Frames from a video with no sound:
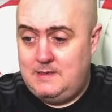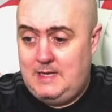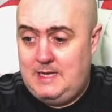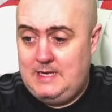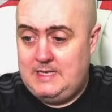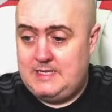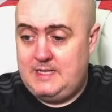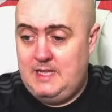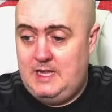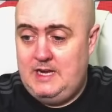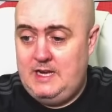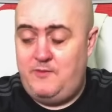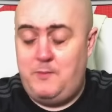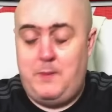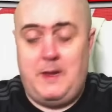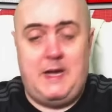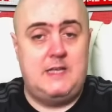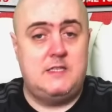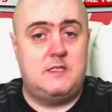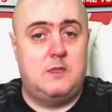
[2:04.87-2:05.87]
And it's not even
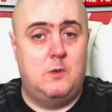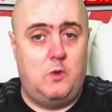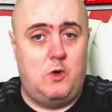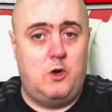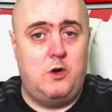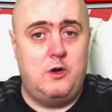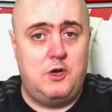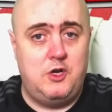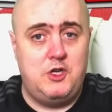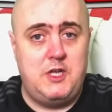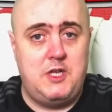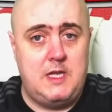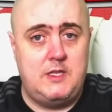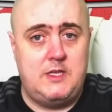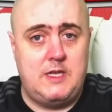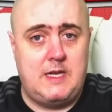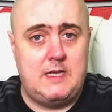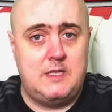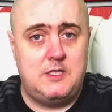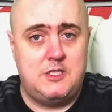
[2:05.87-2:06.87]
past the
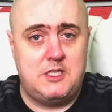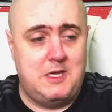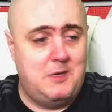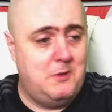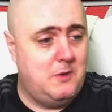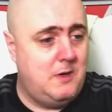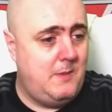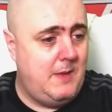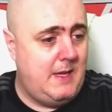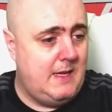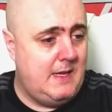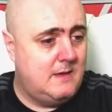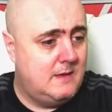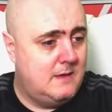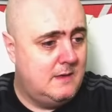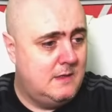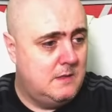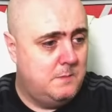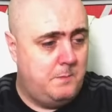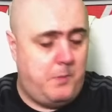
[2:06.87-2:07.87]
watershed yet. Do you know what I mean?
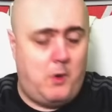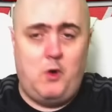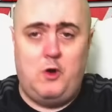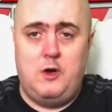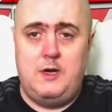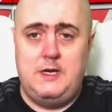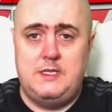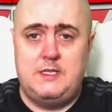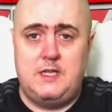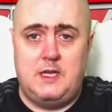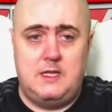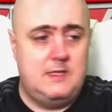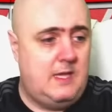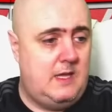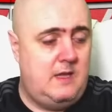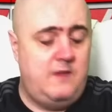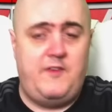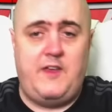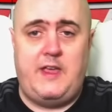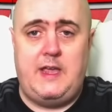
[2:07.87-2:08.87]
Porn is on
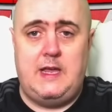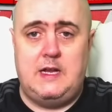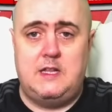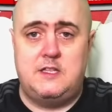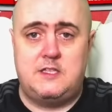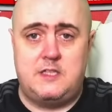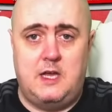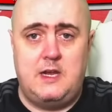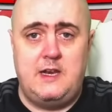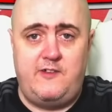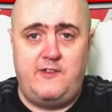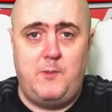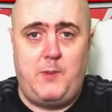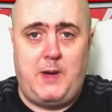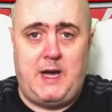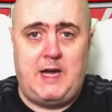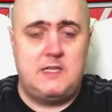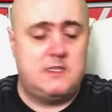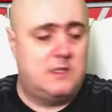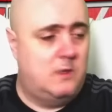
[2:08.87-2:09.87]
TV and it's not even
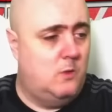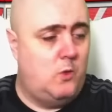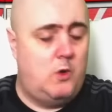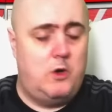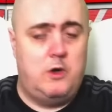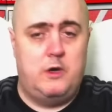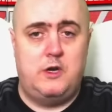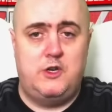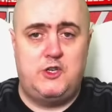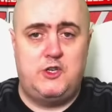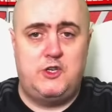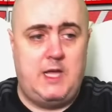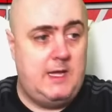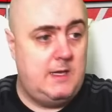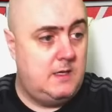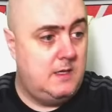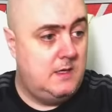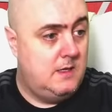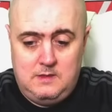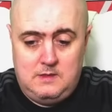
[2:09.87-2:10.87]
past the
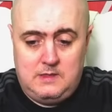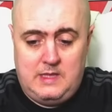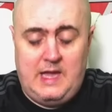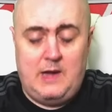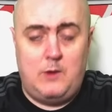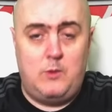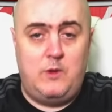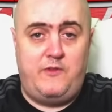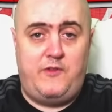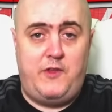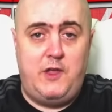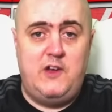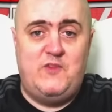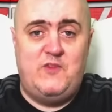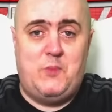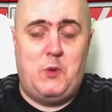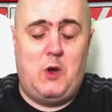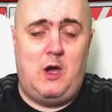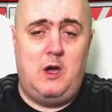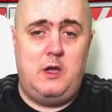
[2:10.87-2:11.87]
watershed. Now, if
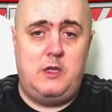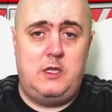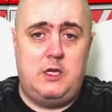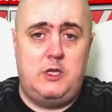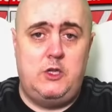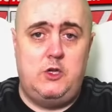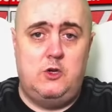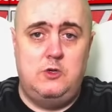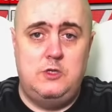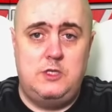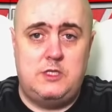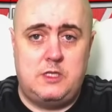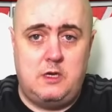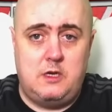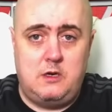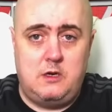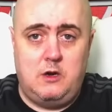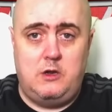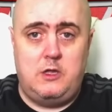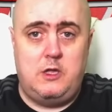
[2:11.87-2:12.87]
you've brought your
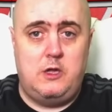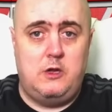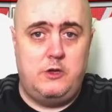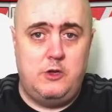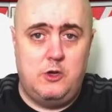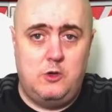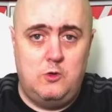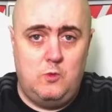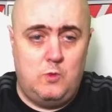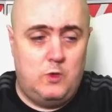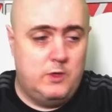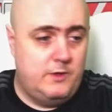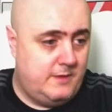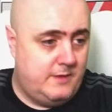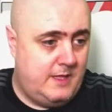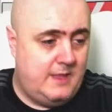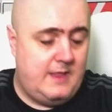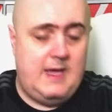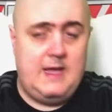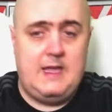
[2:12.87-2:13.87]
youngster or your young one
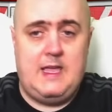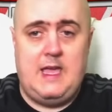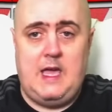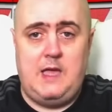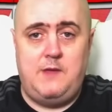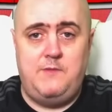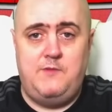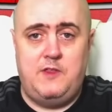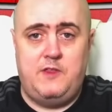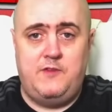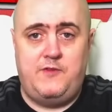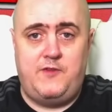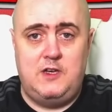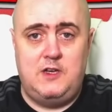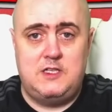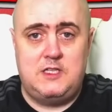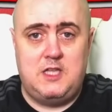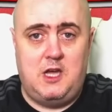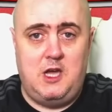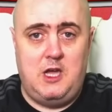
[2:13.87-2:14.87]
to that game for the
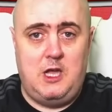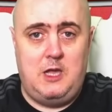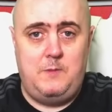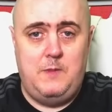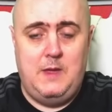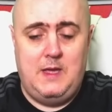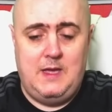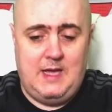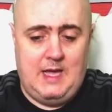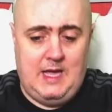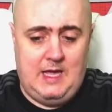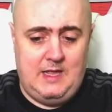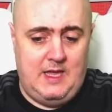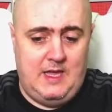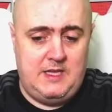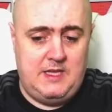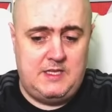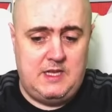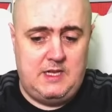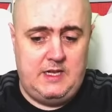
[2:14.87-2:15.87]
first time and
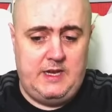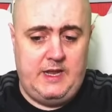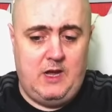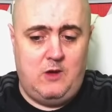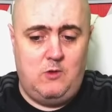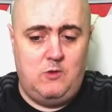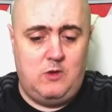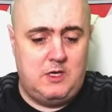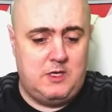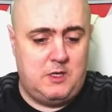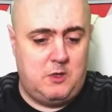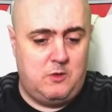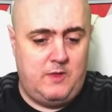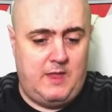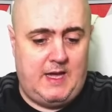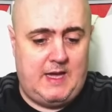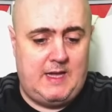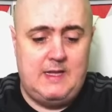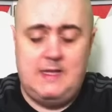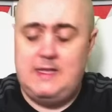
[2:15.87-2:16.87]
they see Diogo doing
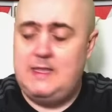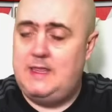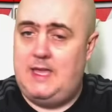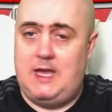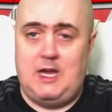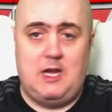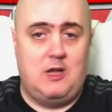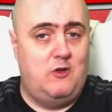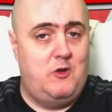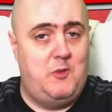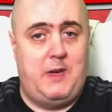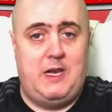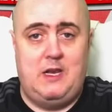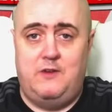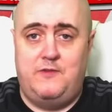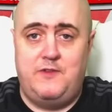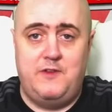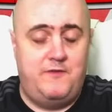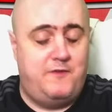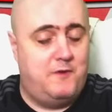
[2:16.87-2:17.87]
that, they're going to be
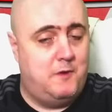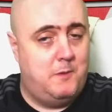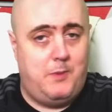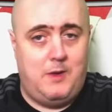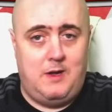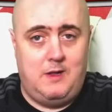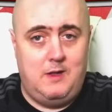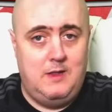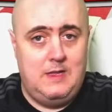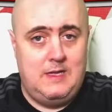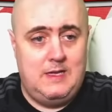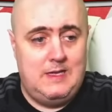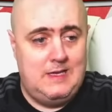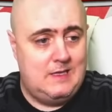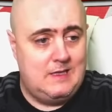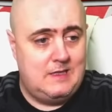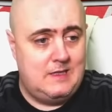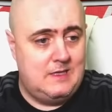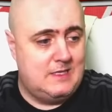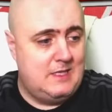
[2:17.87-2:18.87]
loving football.
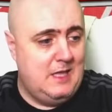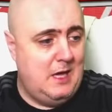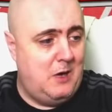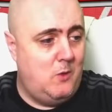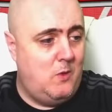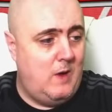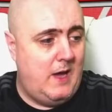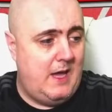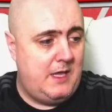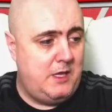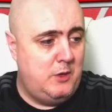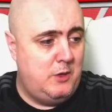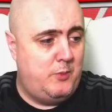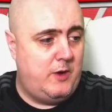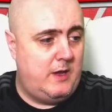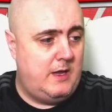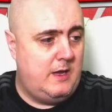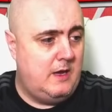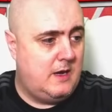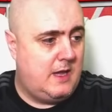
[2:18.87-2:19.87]
There's no way you
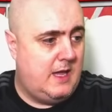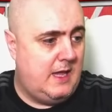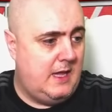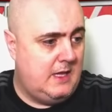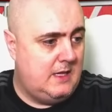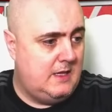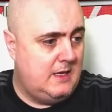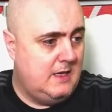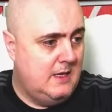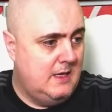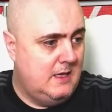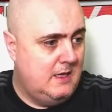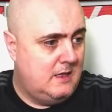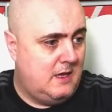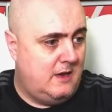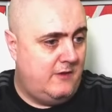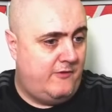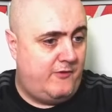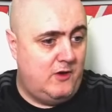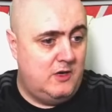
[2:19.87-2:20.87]
bring your kid
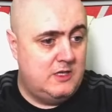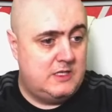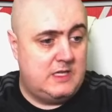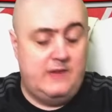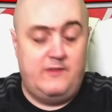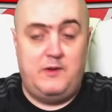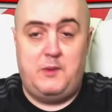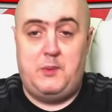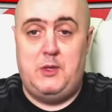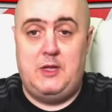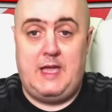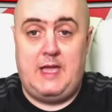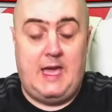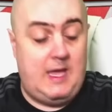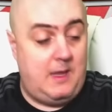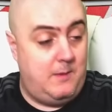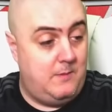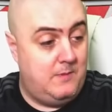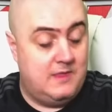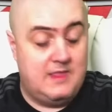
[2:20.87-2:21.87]
to your first Liverpool
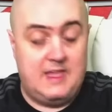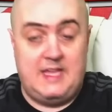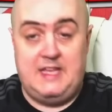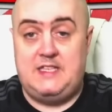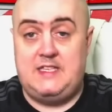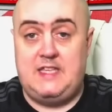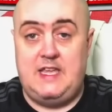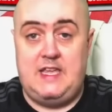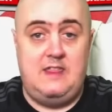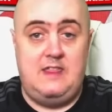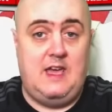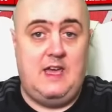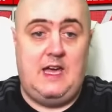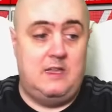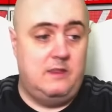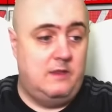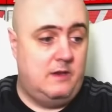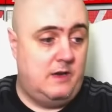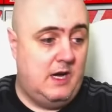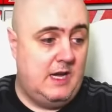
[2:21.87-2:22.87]
game, they see
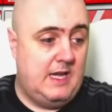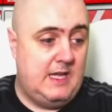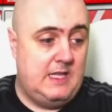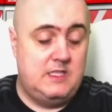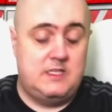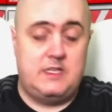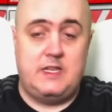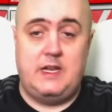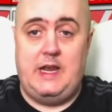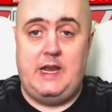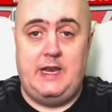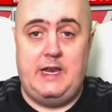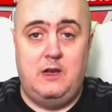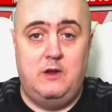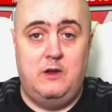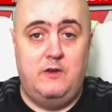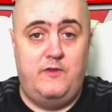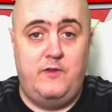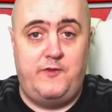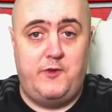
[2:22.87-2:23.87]
that and they're not instantly in
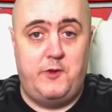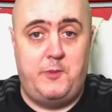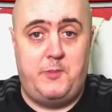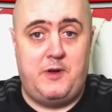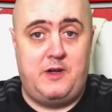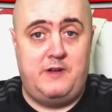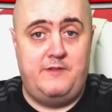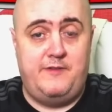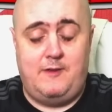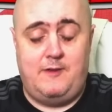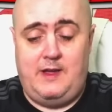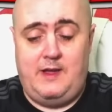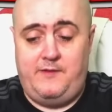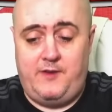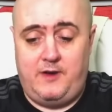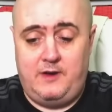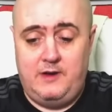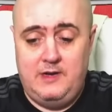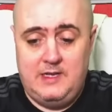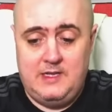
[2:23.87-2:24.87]
love with football
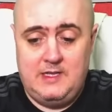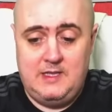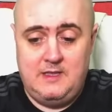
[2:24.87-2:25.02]
forever.